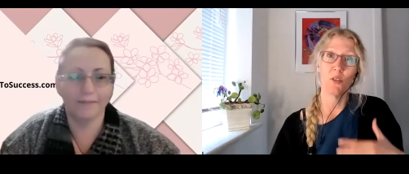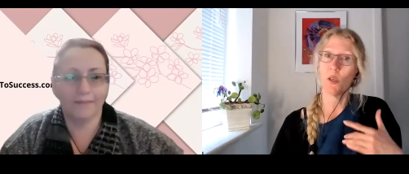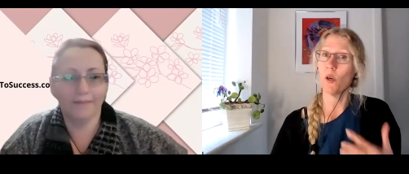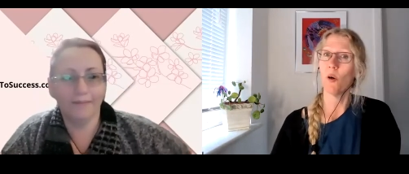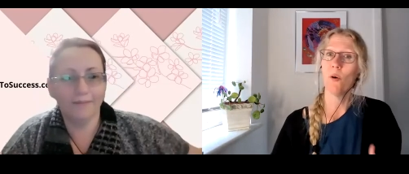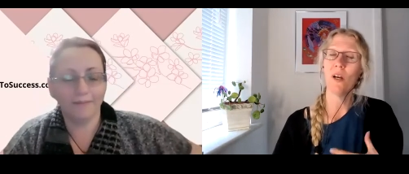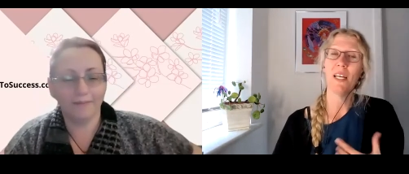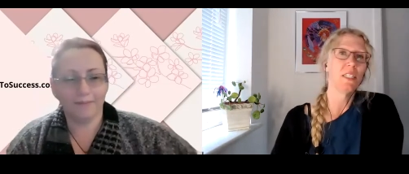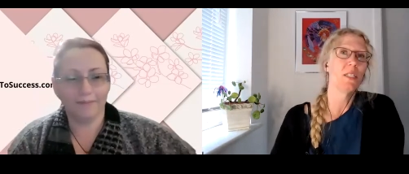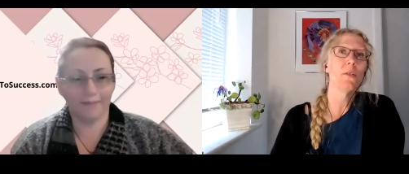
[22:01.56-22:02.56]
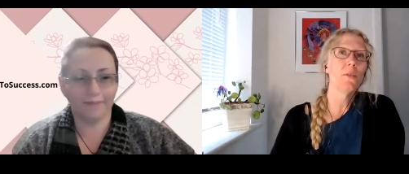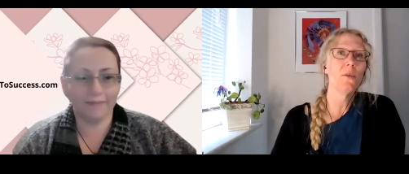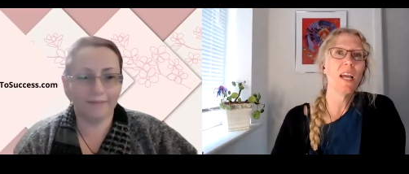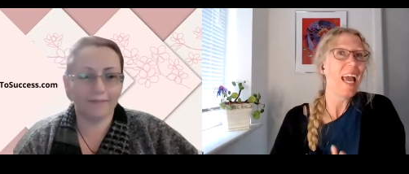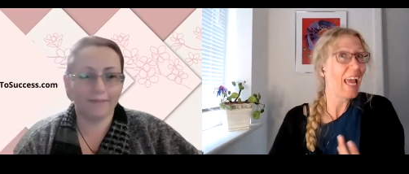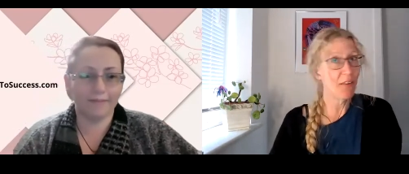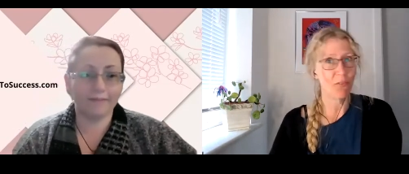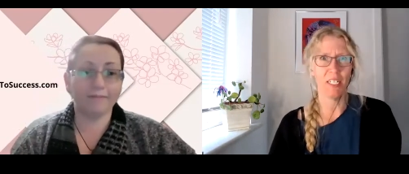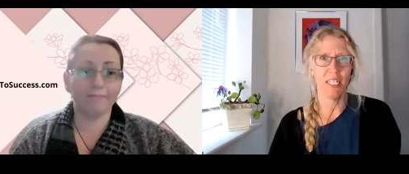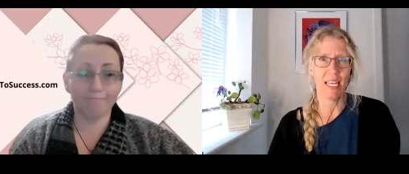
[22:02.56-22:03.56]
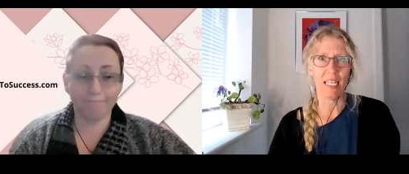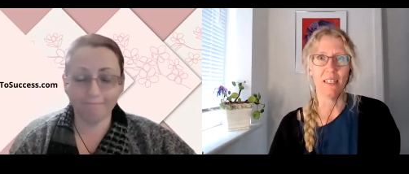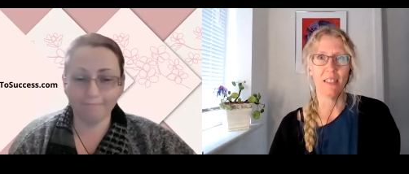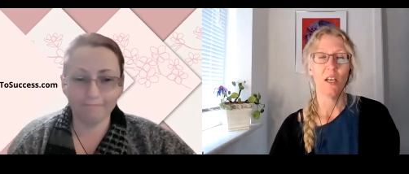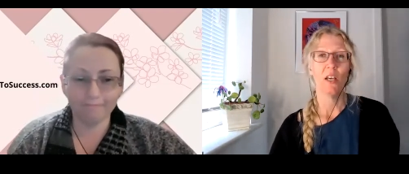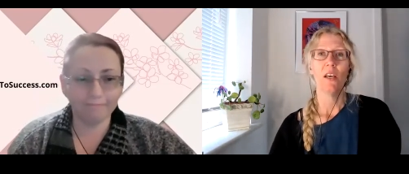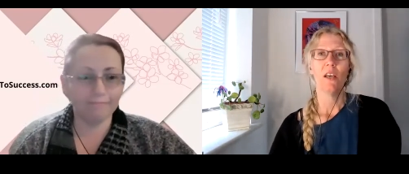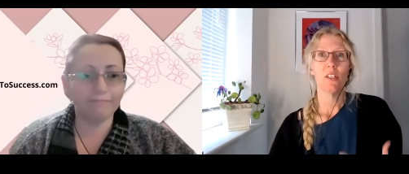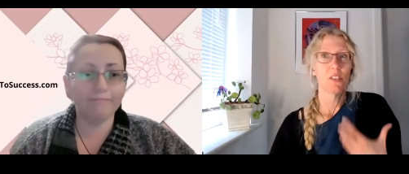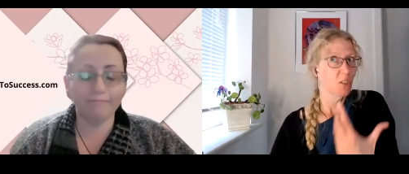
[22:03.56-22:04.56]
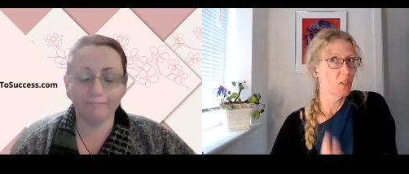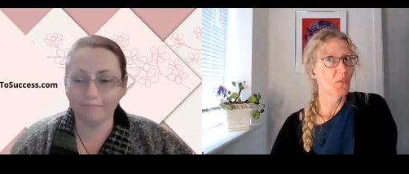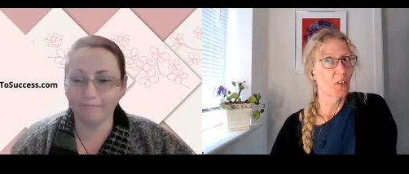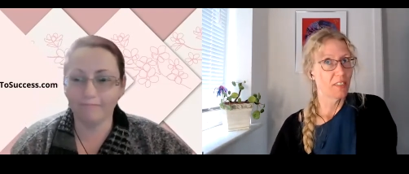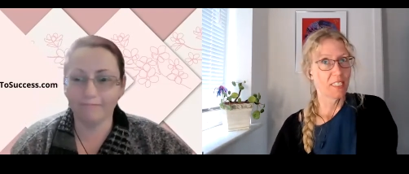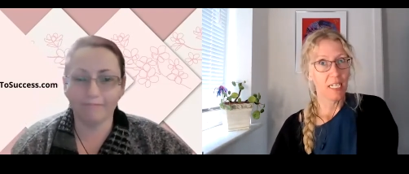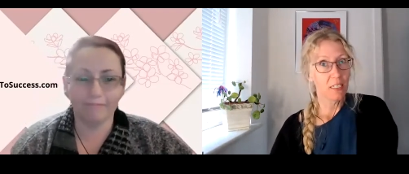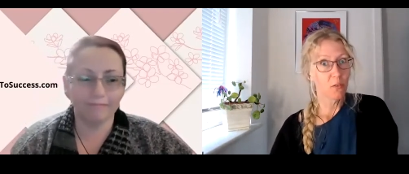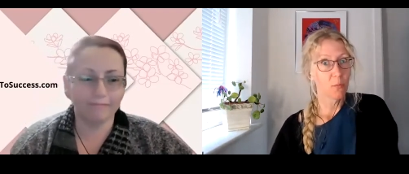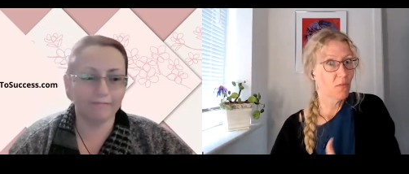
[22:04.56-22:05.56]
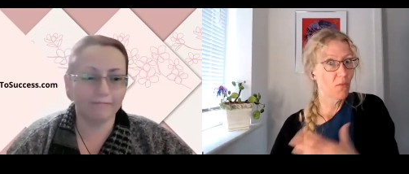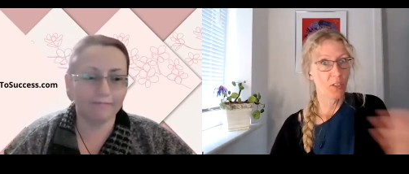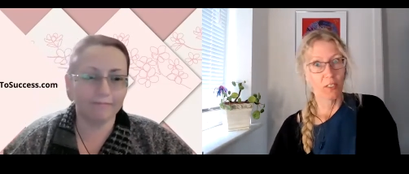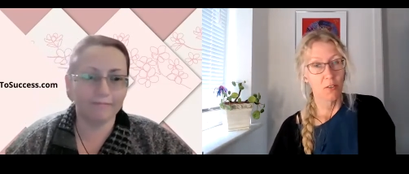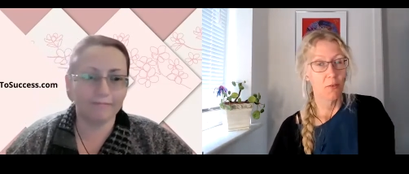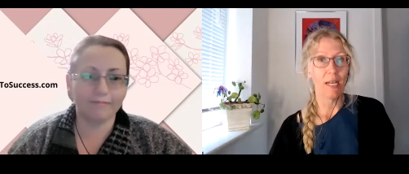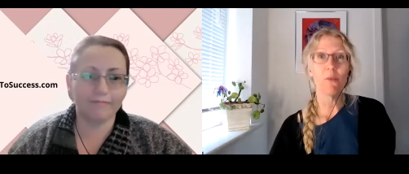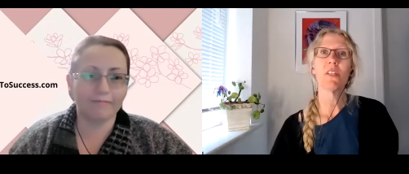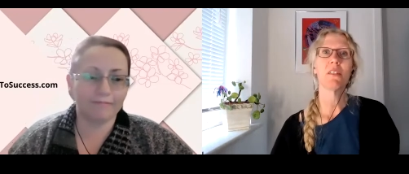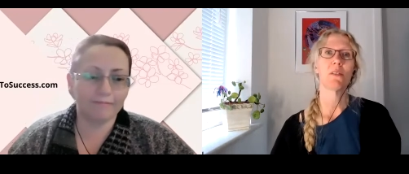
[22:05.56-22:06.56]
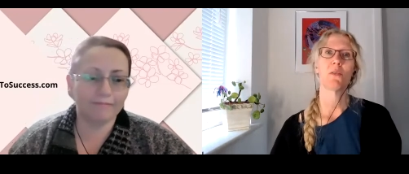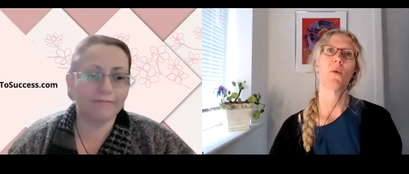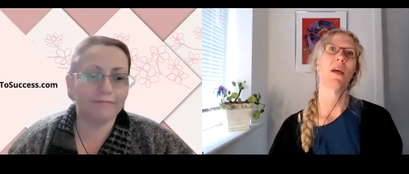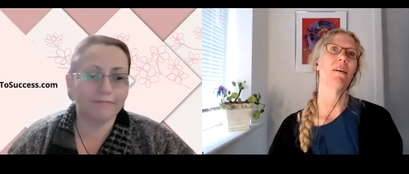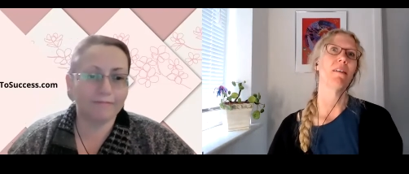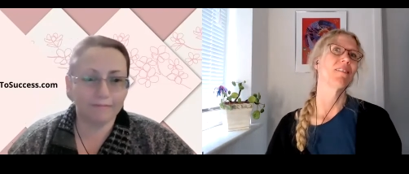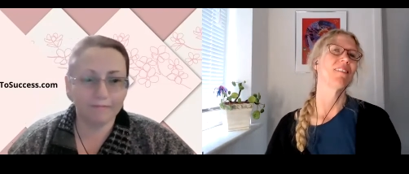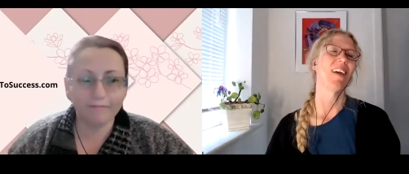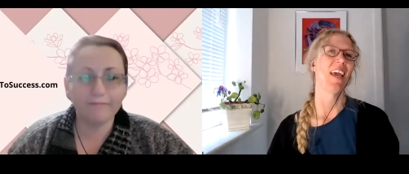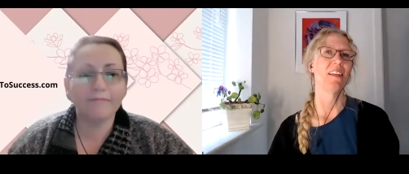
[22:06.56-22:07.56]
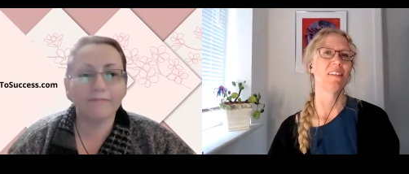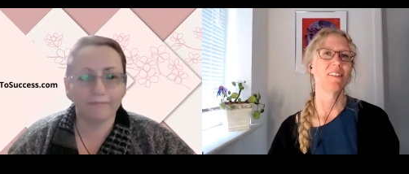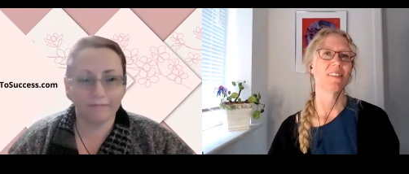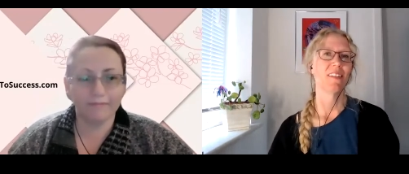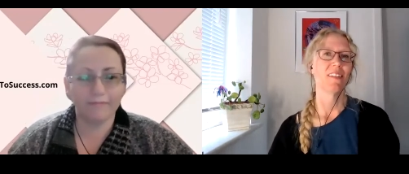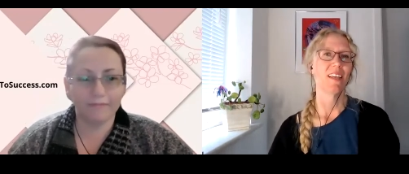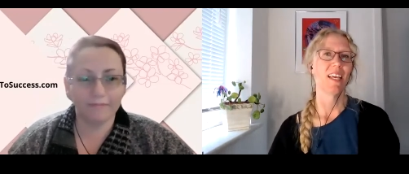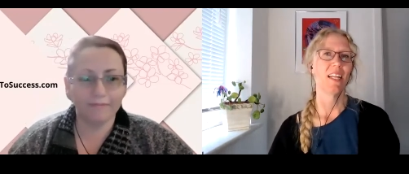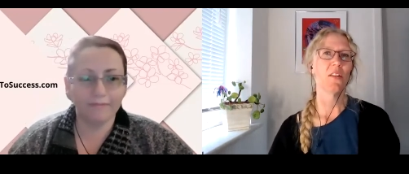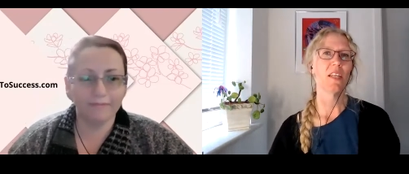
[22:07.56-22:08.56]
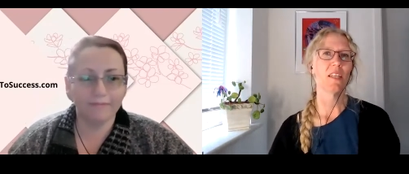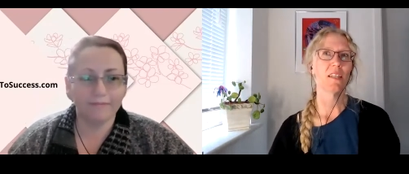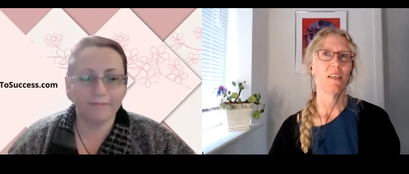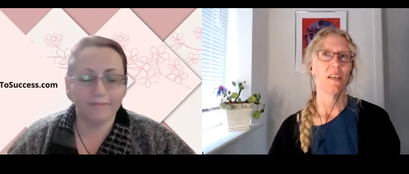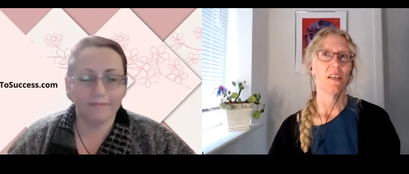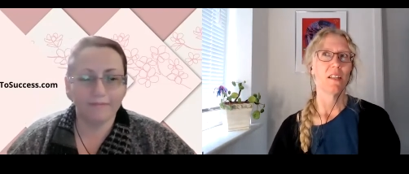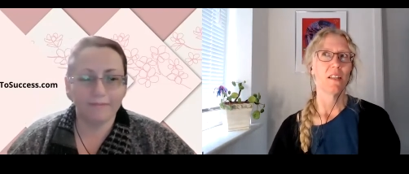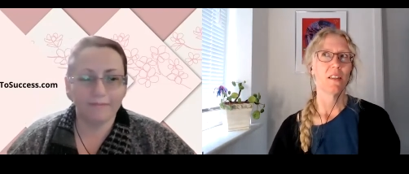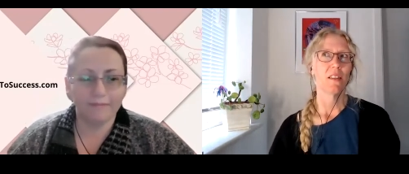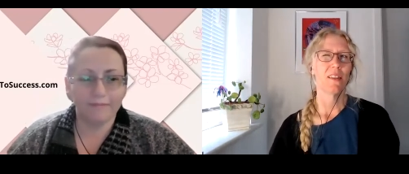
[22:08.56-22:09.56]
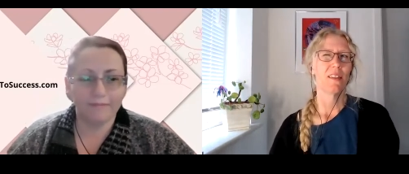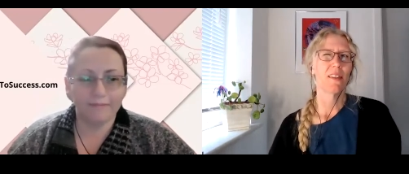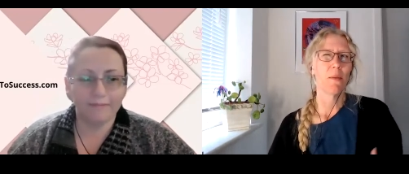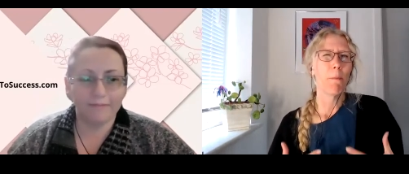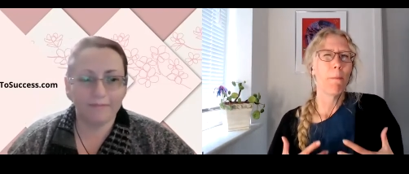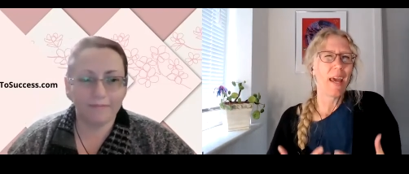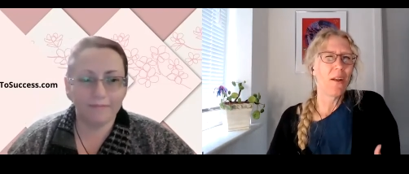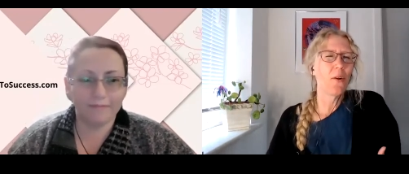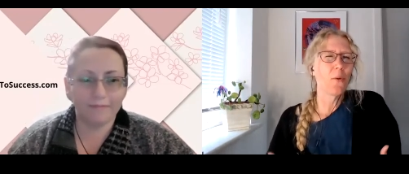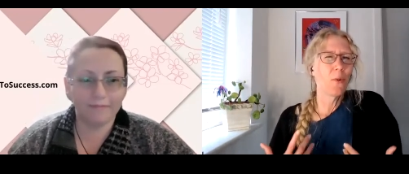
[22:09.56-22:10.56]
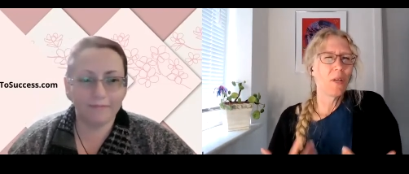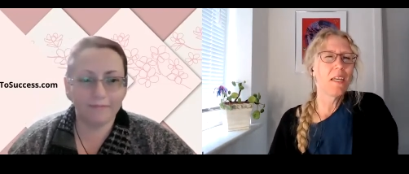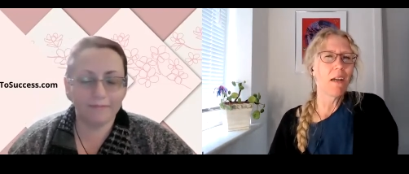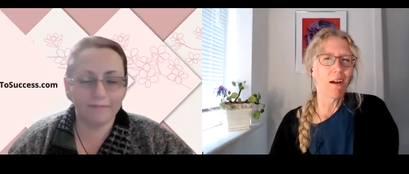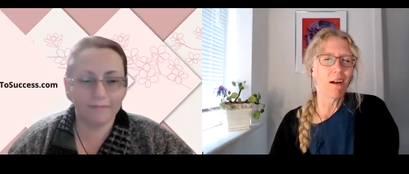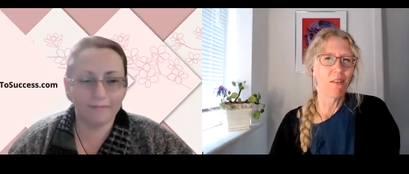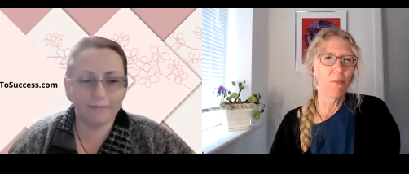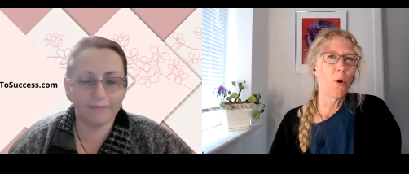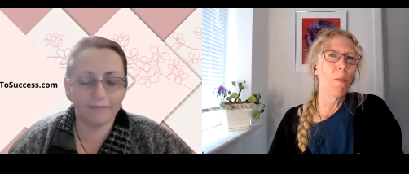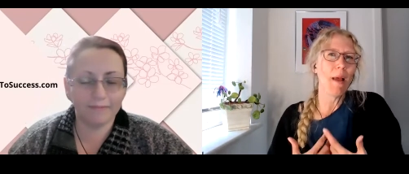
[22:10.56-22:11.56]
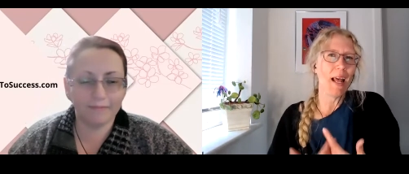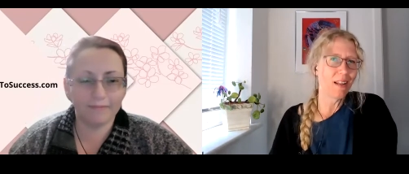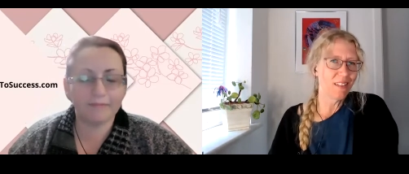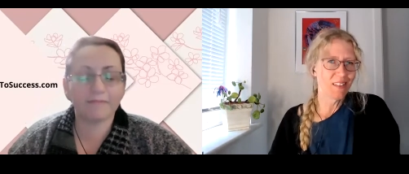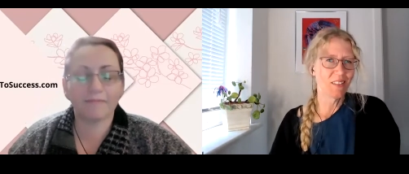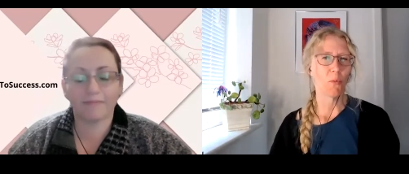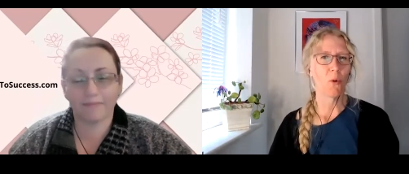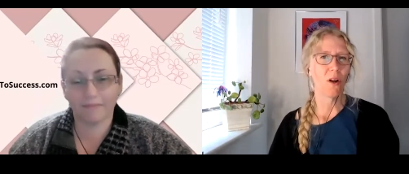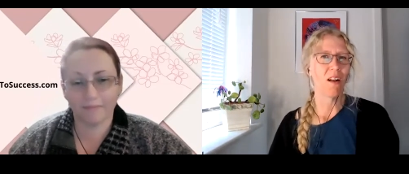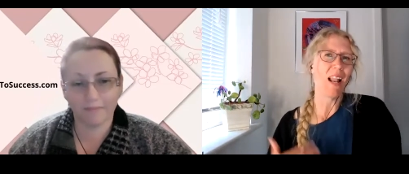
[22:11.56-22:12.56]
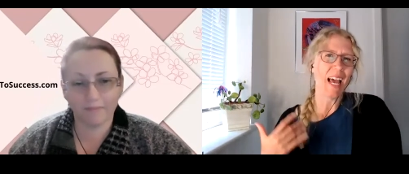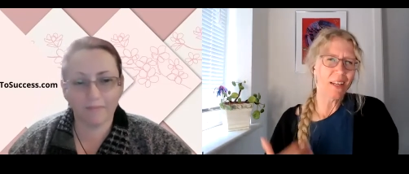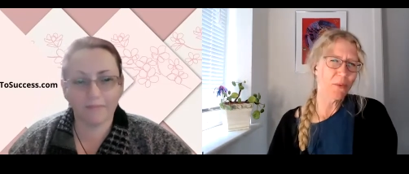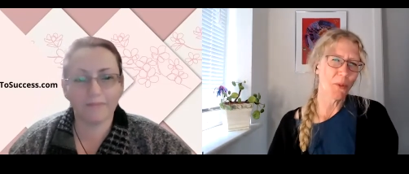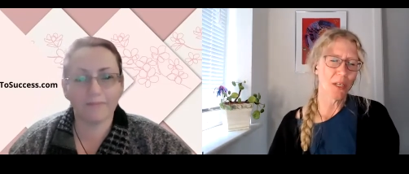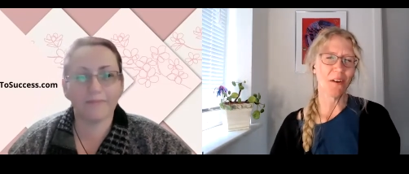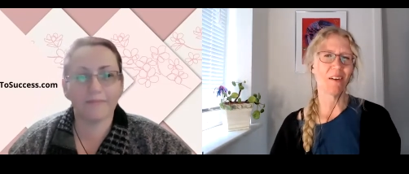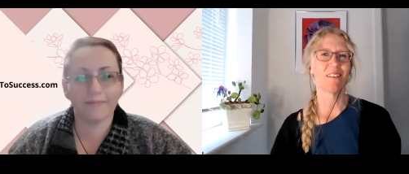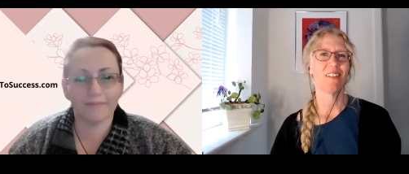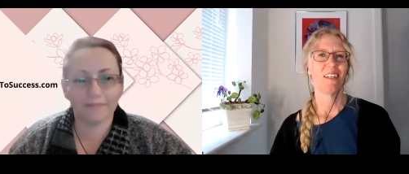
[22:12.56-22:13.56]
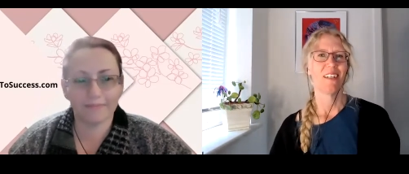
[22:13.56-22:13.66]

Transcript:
Speaker 1: to go and do every day, not just for ourselves, but for our surroundings as well. And, and I think the better we are, the more balanced, the more aligned we are,